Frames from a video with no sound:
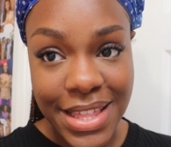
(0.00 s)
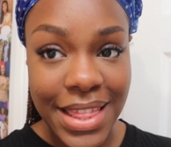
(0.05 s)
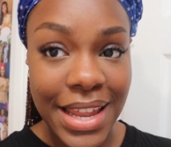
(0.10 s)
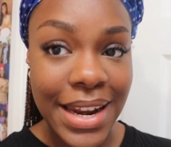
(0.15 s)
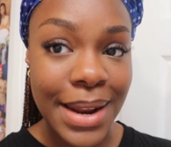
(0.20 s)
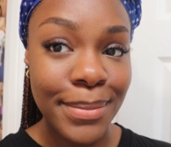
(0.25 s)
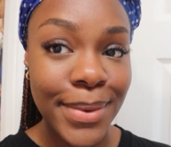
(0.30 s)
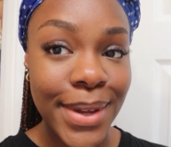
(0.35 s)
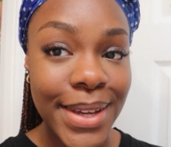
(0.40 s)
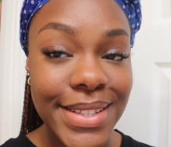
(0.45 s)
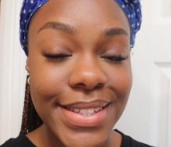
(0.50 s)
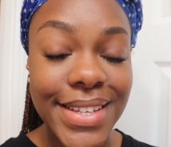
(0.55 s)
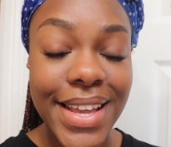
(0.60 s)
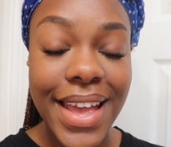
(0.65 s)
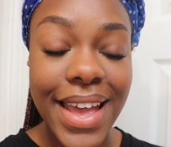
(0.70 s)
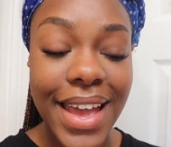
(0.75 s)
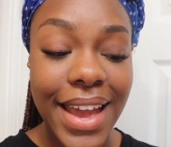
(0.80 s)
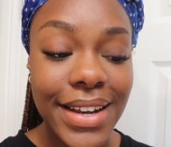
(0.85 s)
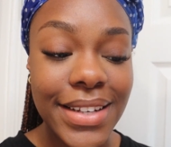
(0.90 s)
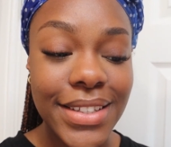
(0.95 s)
and then I'm going to
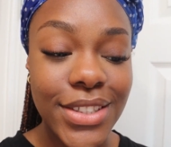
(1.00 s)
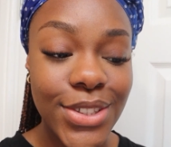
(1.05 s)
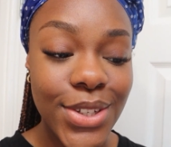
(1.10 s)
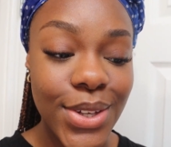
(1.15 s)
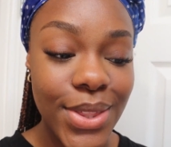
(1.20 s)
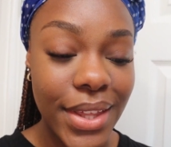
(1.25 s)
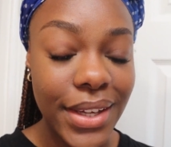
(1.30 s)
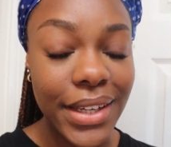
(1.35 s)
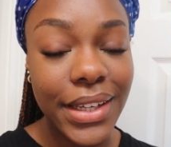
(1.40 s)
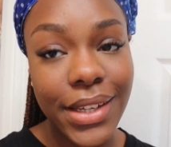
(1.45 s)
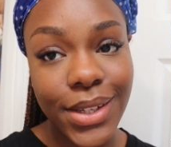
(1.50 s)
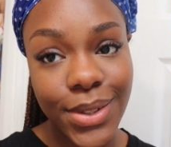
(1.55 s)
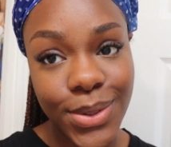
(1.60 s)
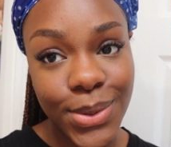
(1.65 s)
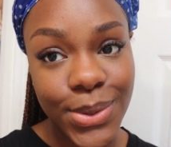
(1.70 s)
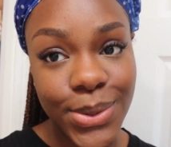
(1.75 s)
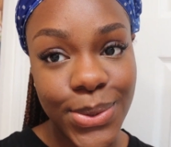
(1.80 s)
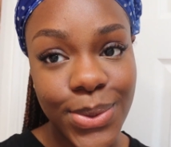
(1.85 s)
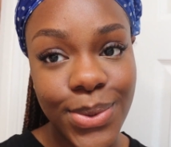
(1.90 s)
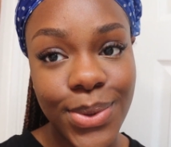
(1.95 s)
head to the
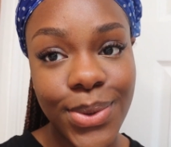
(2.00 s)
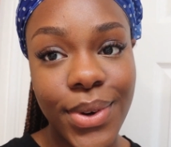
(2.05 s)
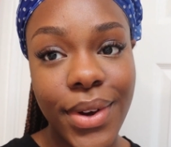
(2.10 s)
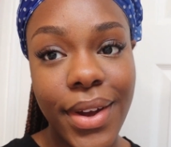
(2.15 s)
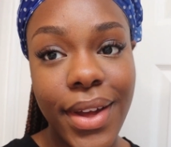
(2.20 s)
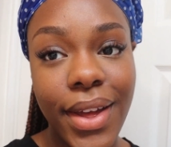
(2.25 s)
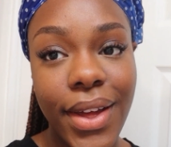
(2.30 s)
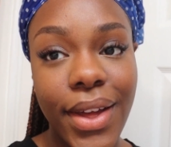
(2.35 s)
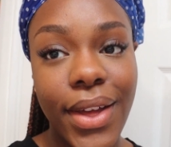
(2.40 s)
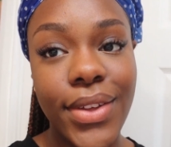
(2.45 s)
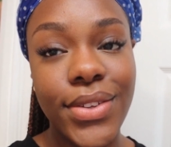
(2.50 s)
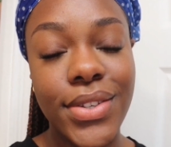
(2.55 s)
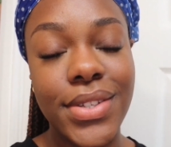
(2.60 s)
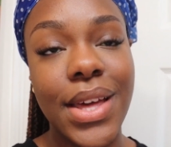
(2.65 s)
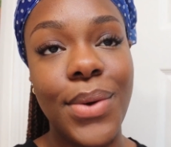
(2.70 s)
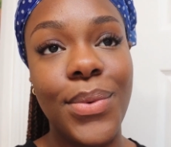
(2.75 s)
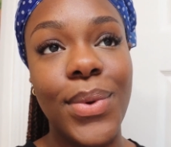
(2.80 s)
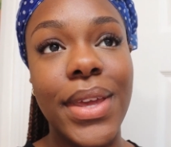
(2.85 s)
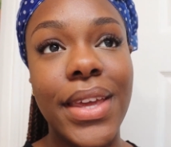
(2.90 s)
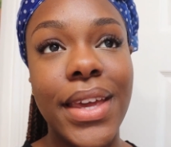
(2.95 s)
clinical school so
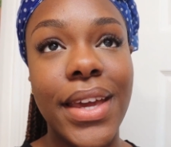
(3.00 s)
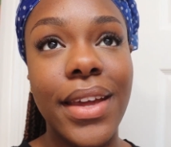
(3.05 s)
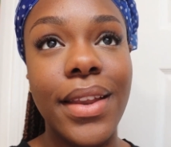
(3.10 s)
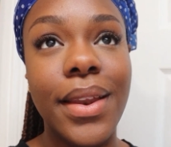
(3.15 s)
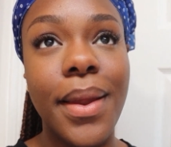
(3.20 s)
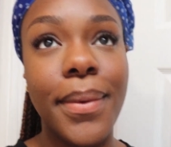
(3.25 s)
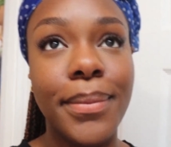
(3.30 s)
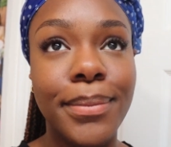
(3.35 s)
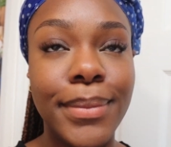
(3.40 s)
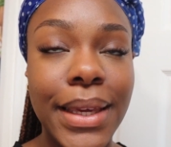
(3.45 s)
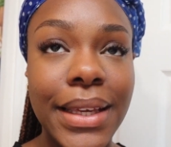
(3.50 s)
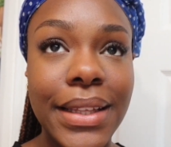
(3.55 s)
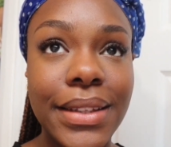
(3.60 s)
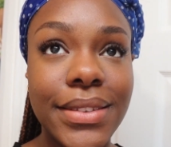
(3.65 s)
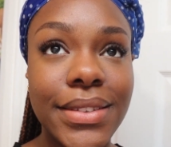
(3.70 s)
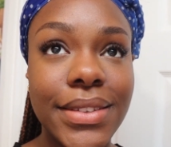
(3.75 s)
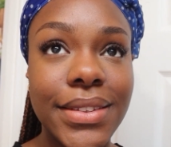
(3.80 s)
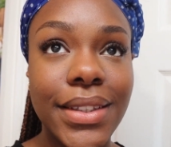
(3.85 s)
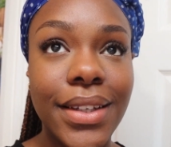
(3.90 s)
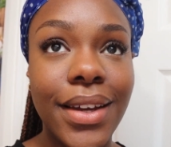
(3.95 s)
that we can
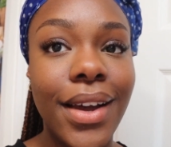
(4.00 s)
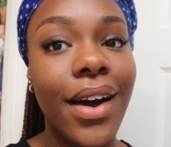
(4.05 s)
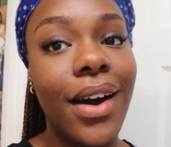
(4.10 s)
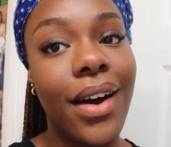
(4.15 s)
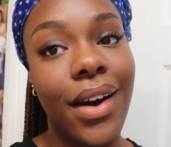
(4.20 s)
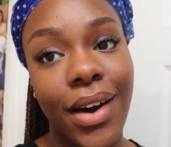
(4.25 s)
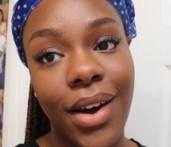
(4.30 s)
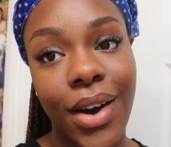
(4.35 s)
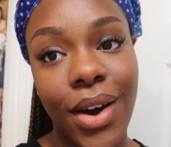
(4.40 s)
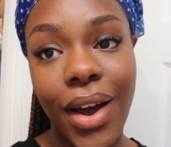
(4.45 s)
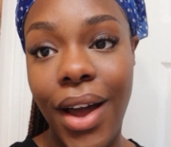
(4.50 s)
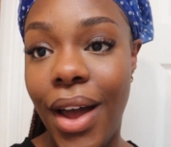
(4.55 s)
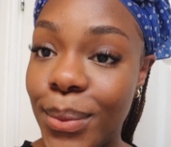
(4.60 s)
meet our